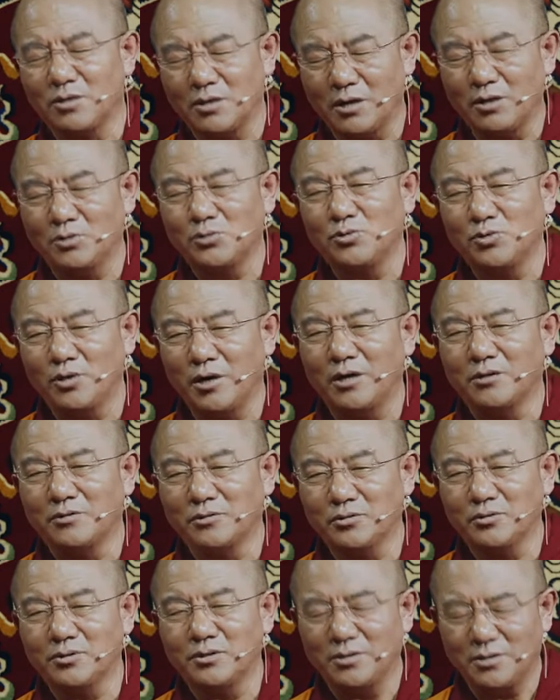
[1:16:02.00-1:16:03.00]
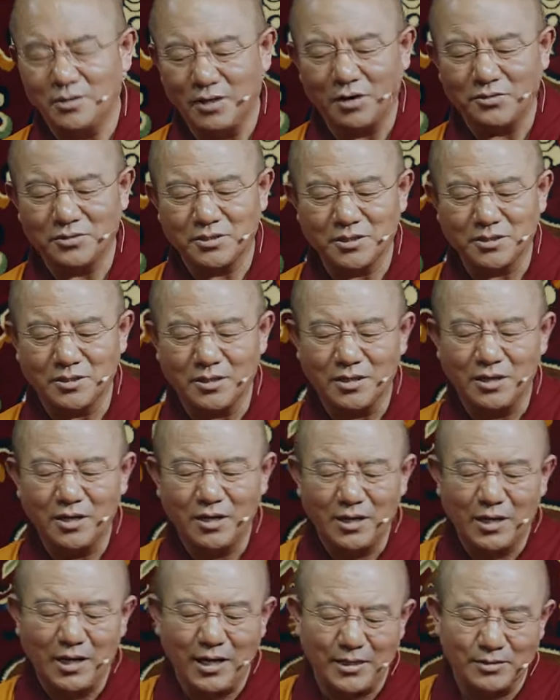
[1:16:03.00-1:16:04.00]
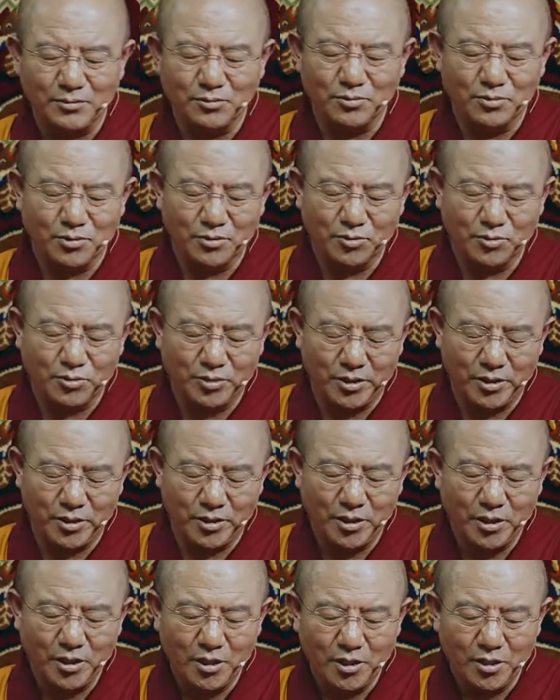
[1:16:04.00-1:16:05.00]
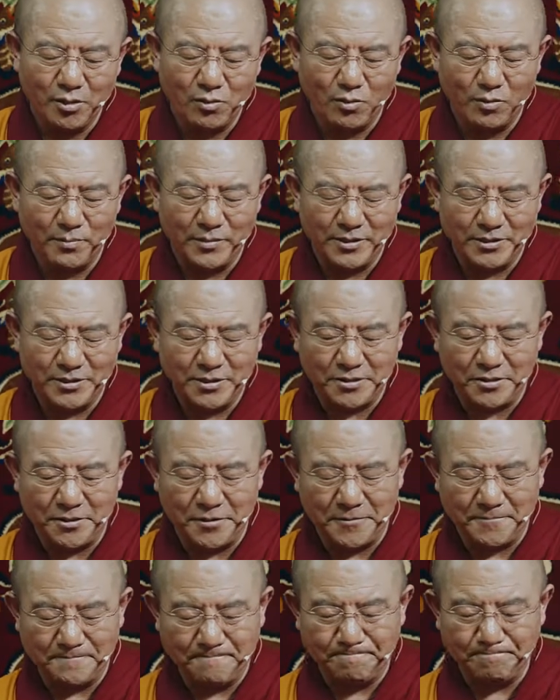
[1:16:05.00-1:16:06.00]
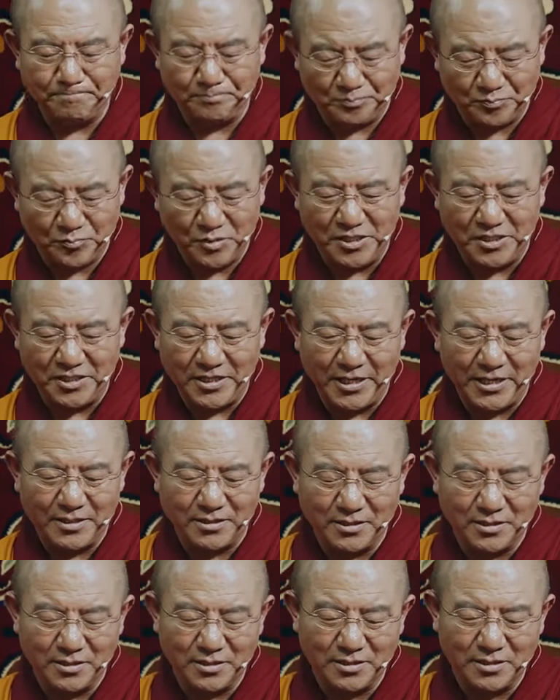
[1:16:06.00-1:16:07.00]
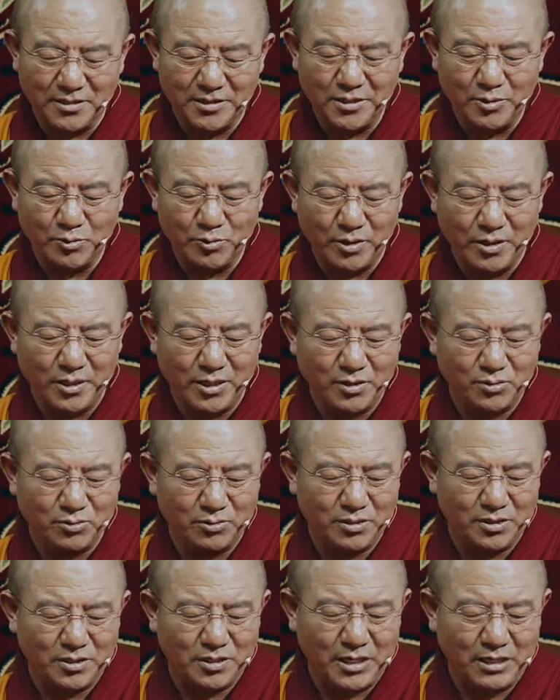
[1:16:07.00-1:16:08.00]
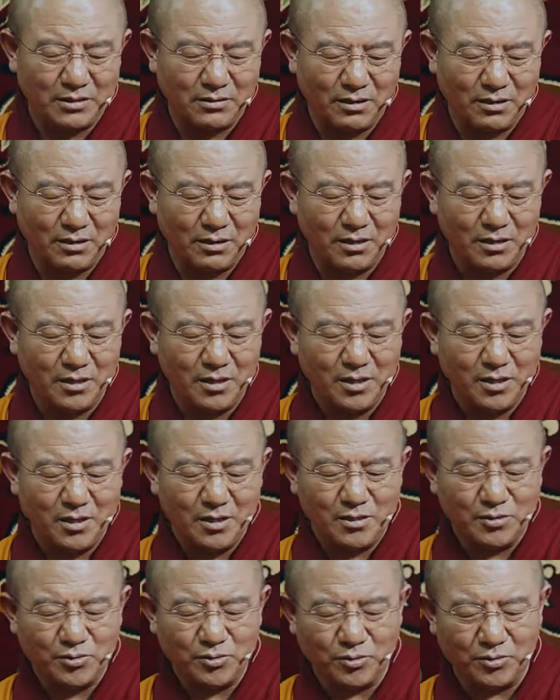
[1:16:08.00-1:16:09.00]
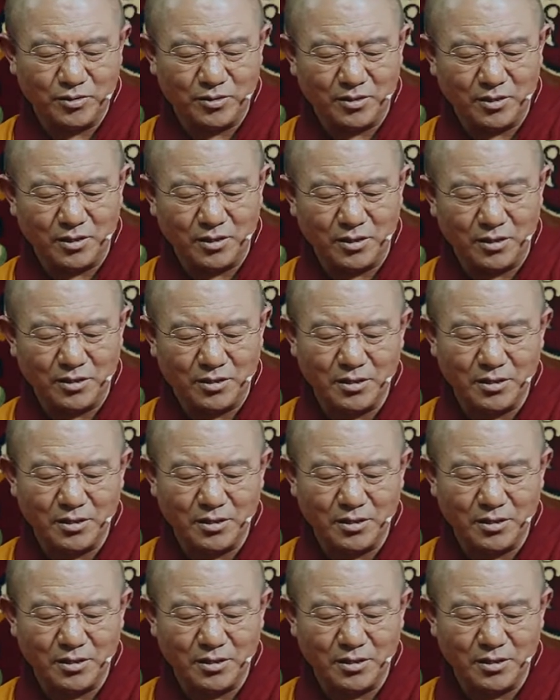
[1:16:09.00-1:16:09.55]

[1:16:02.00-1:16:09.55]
auspicious dreams would appear, those good dreams. Those are the things that you should know.